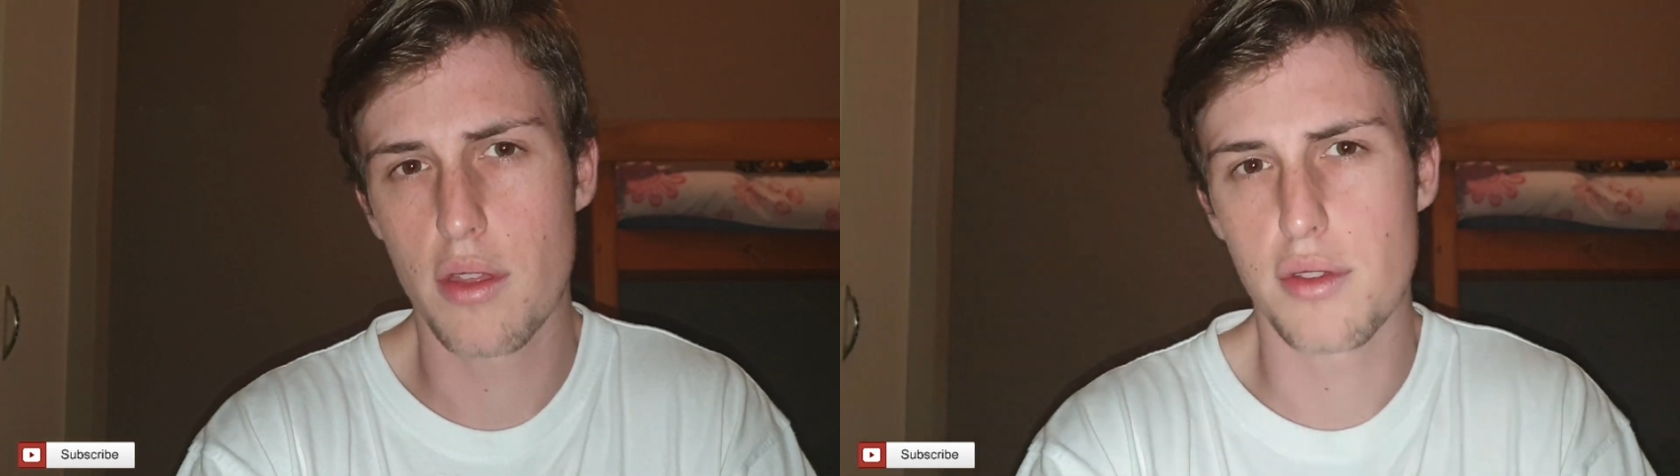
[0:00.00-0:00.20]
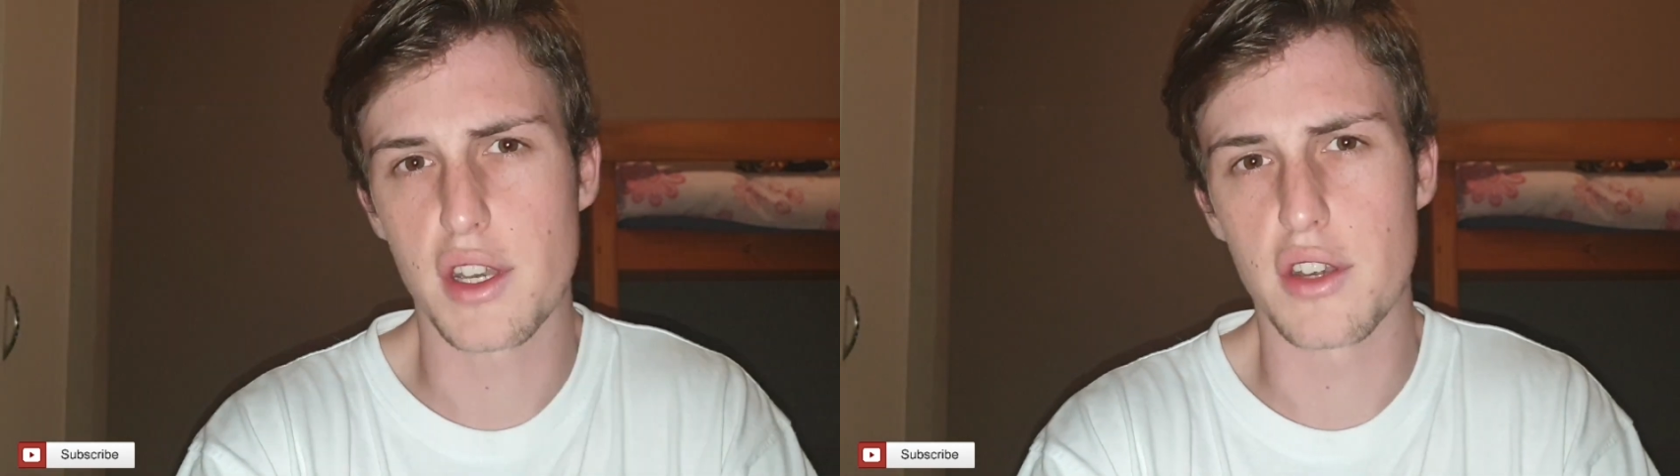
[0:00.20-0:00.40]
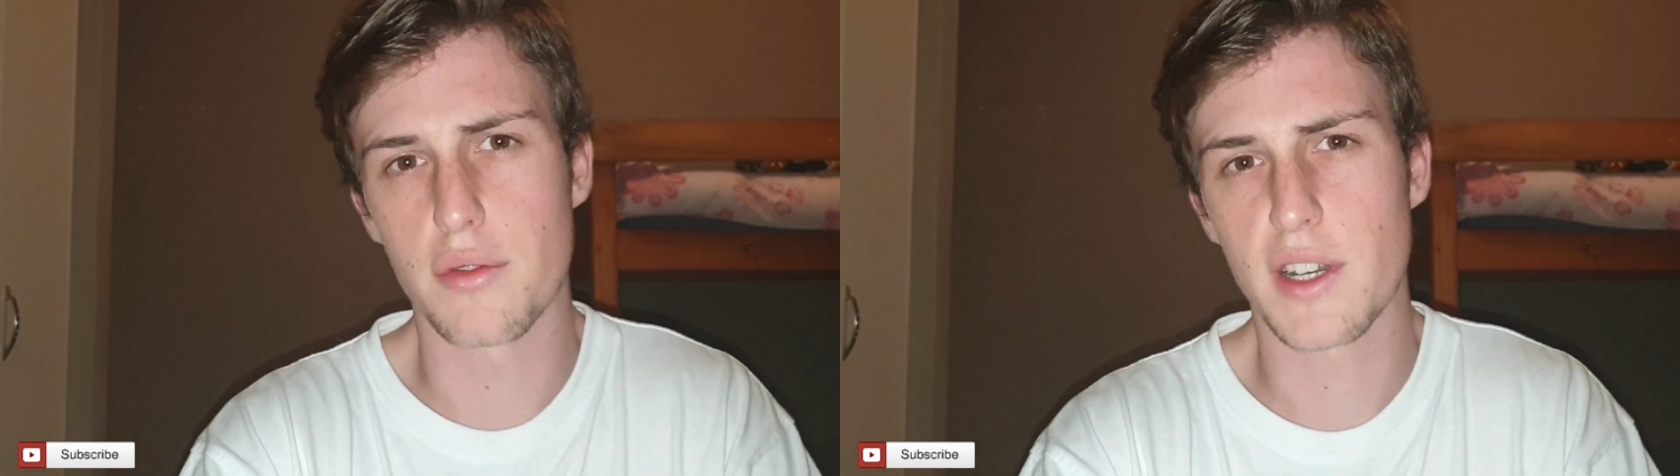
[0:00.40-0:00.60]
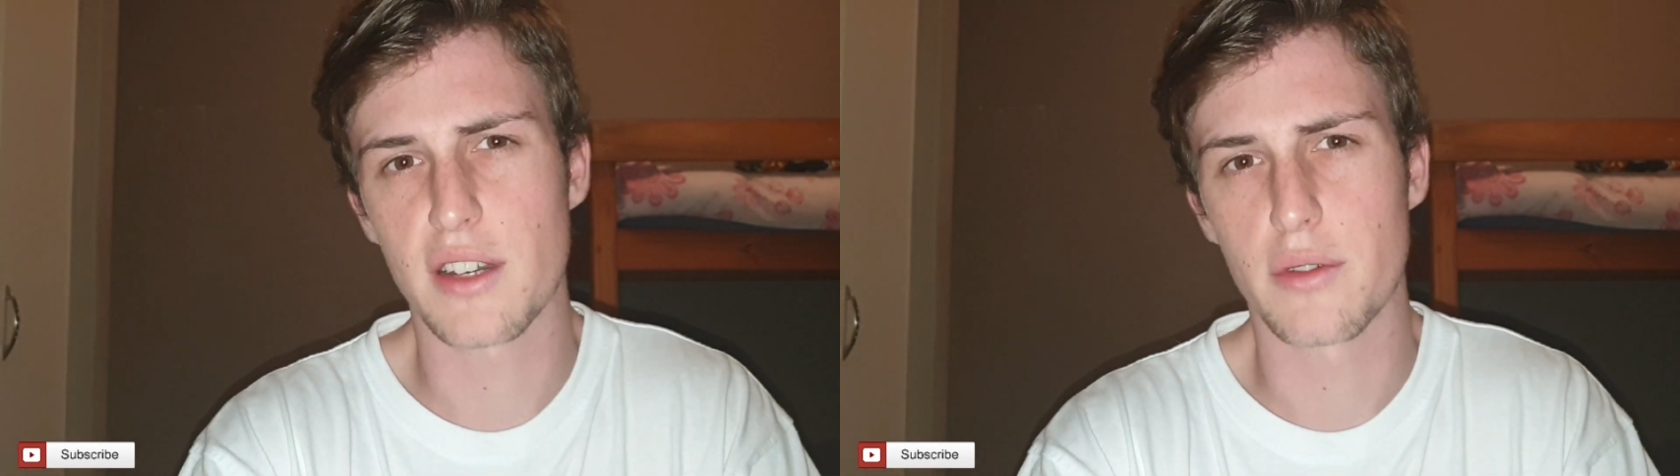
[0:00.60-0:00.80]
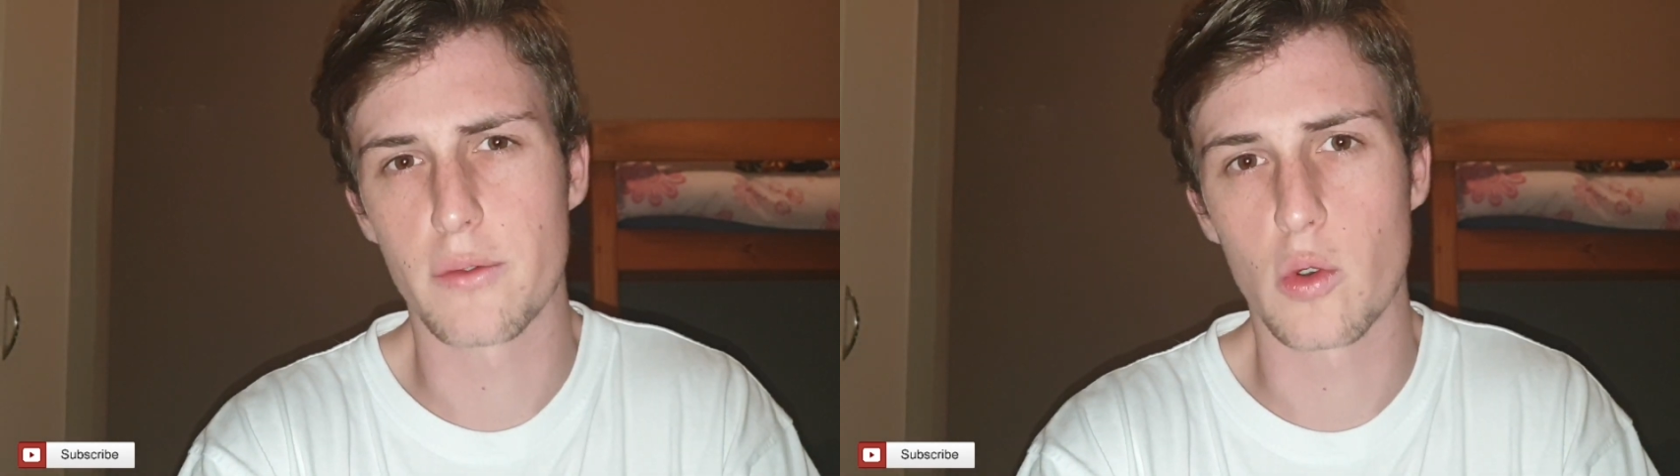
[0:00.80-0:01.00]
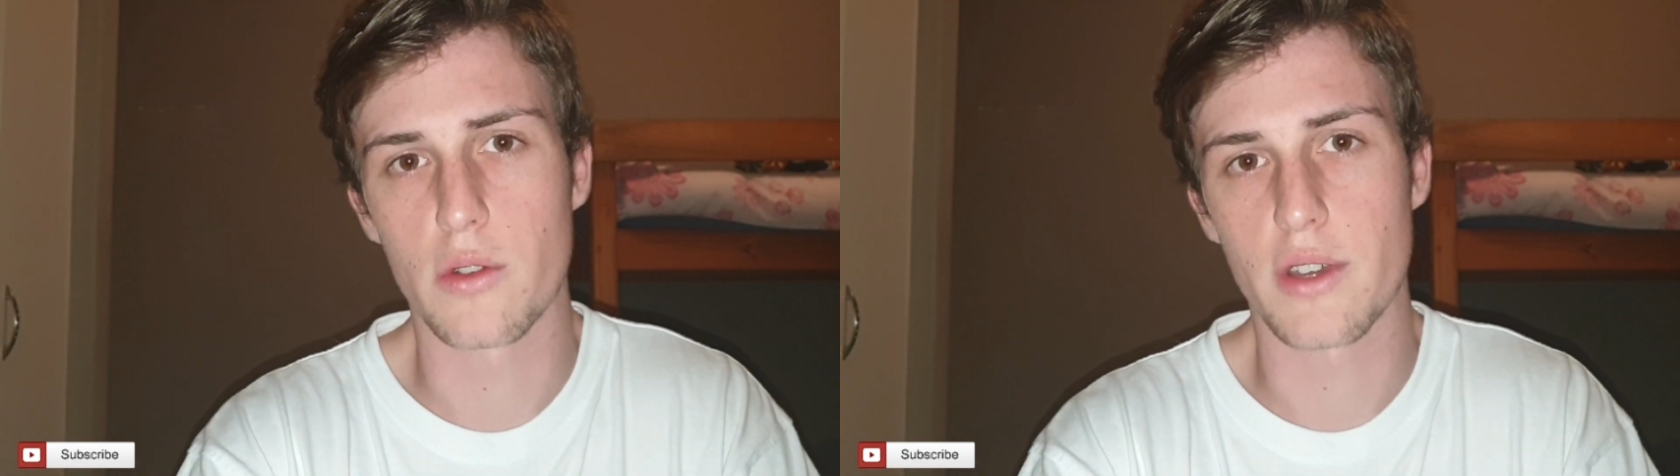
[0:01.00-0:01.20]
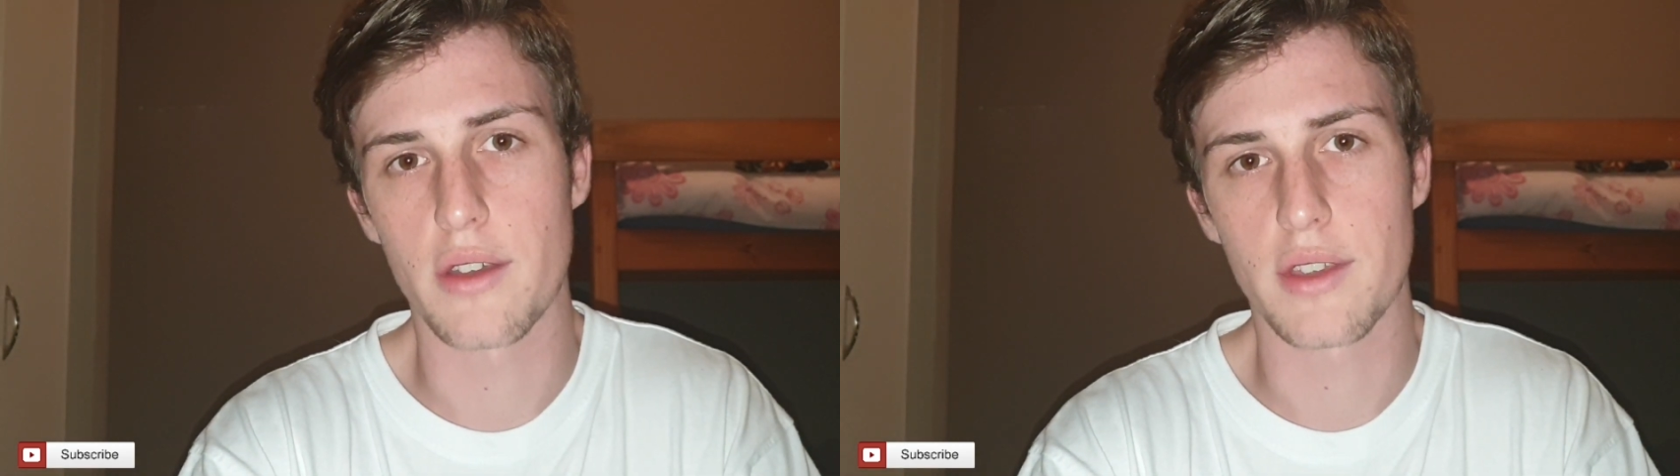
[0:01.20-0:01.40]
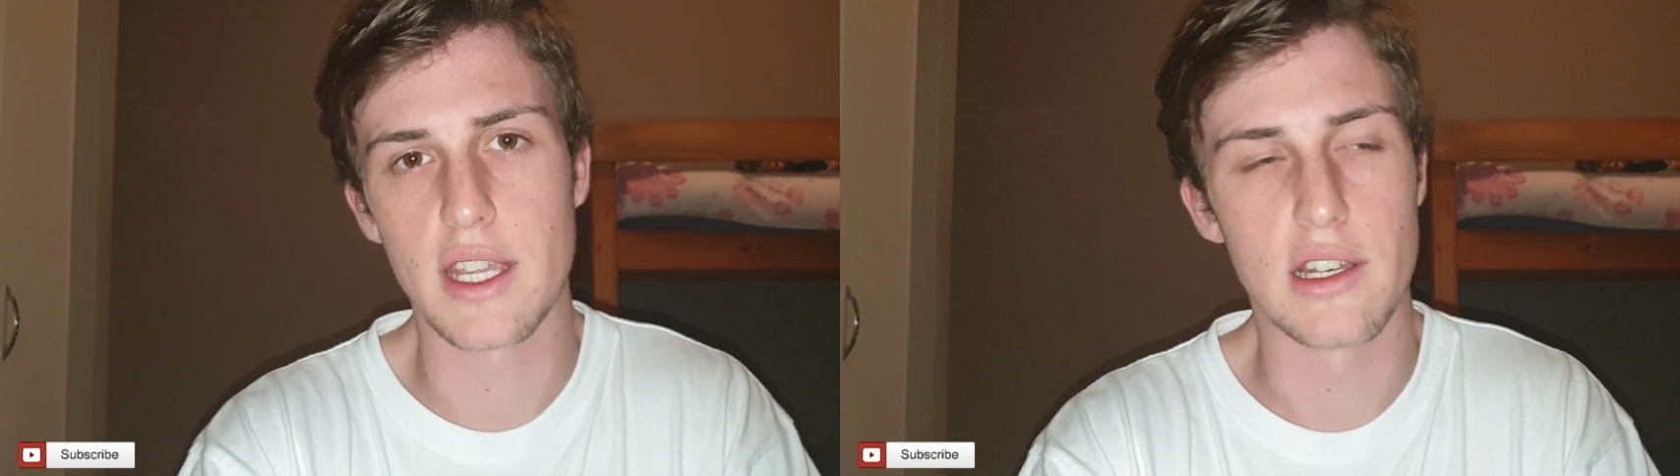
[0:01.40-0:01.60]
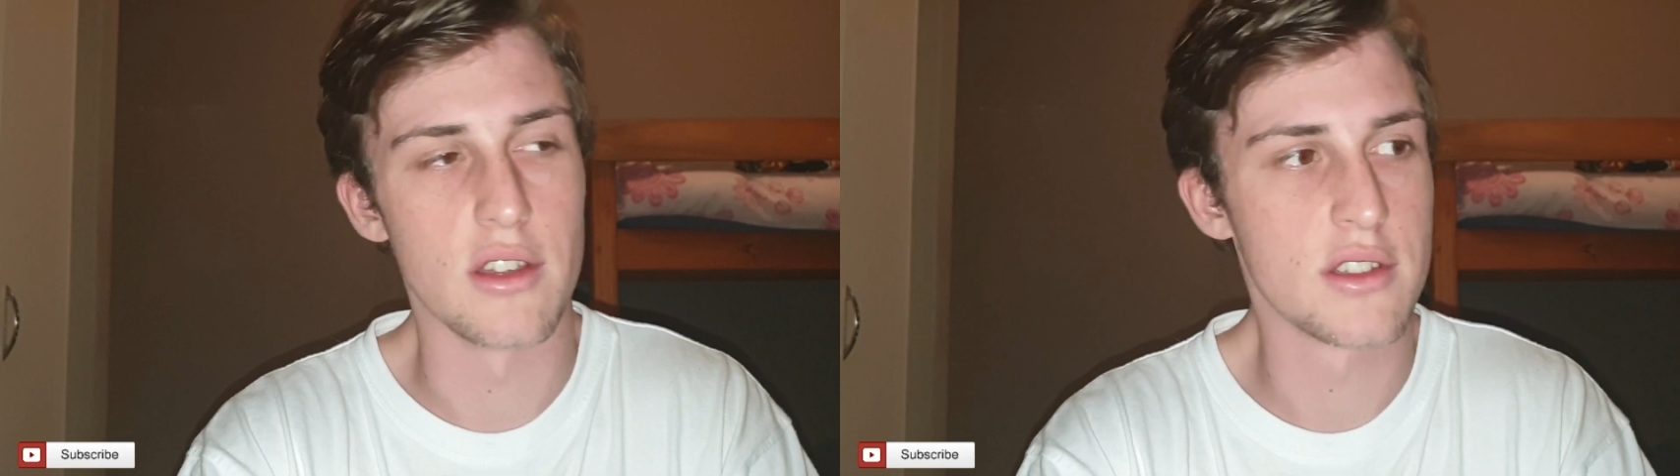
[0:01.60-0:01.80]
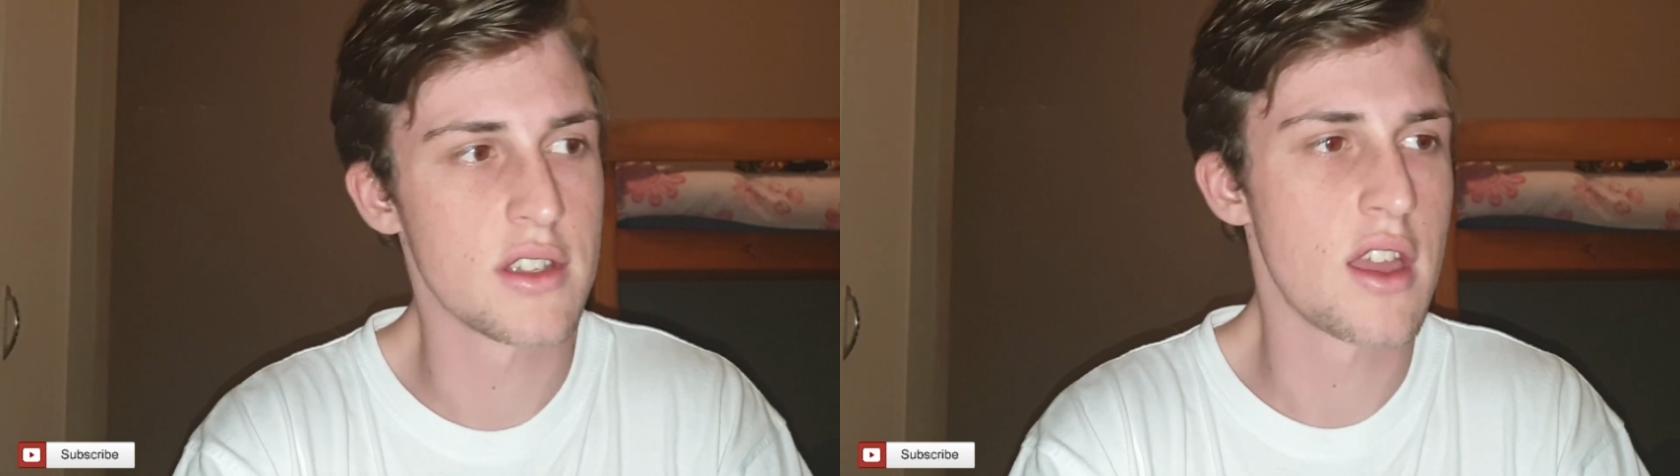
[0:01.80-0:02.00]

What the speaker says: 3 to 5 or 4 to 5 kilos?